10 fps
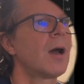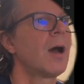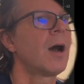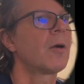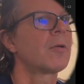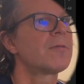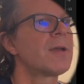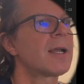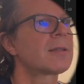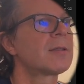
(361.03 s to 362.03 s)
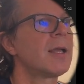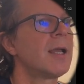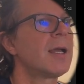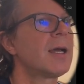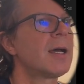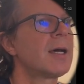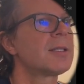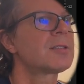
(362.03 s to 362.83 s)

uh, or effect and